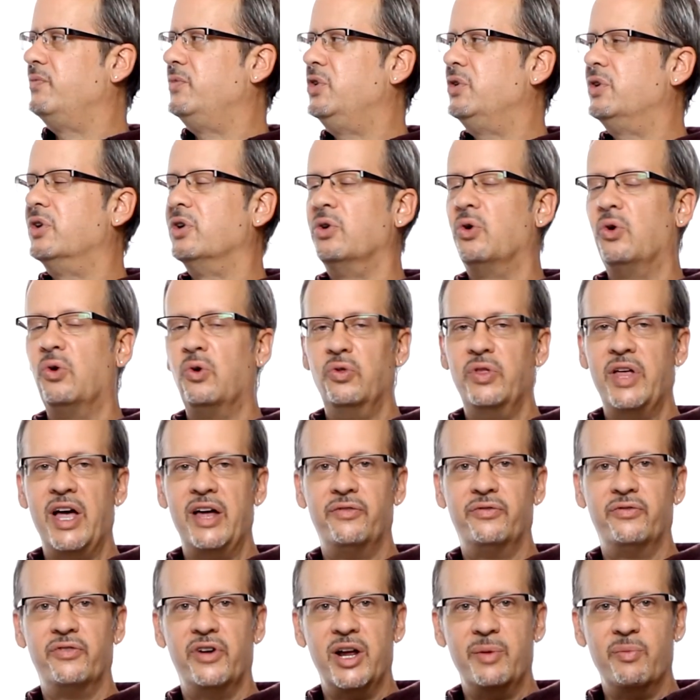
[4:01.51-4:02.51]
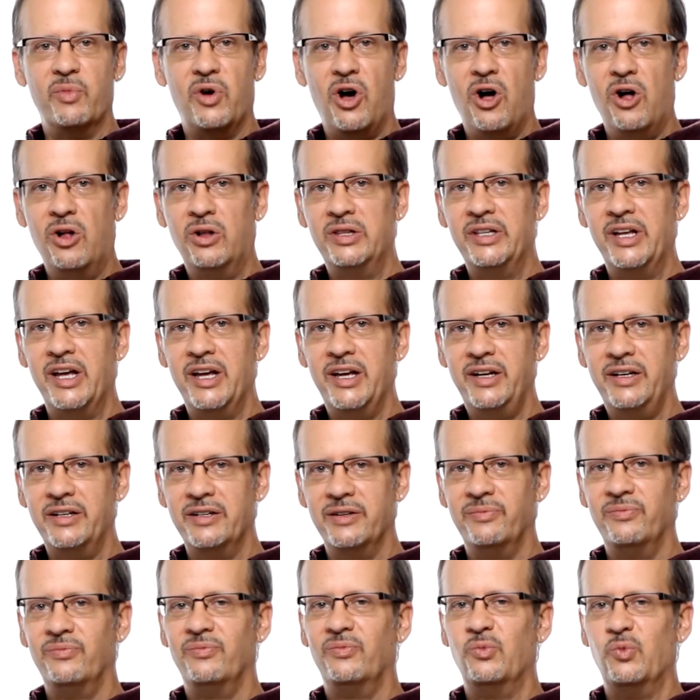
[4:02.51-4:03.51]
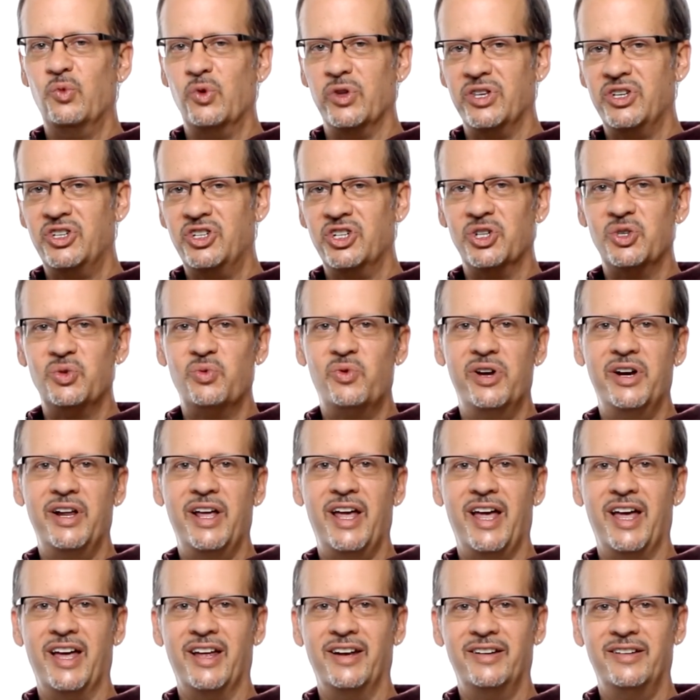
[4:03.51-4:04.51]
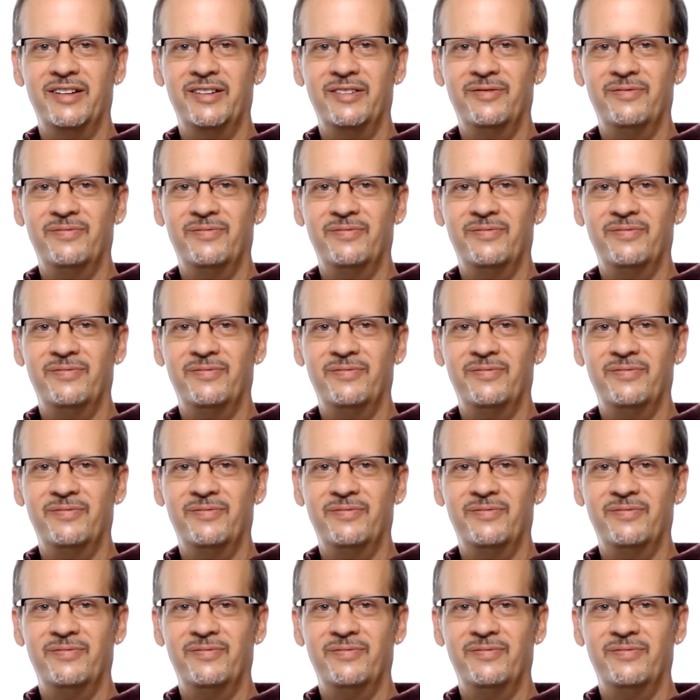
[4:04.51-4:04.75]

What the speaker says: you can hold that frame all night with just one hand.